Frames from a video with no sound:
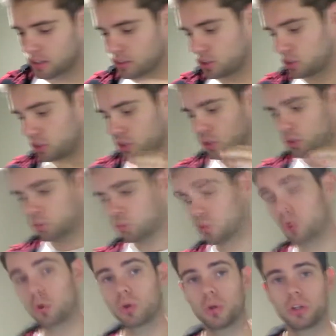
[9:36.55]

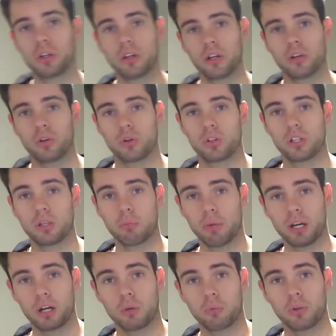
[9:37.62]
destroyed a nuclear
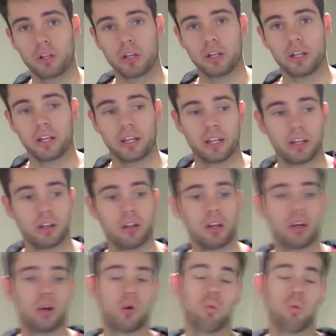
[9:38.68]
power plant, and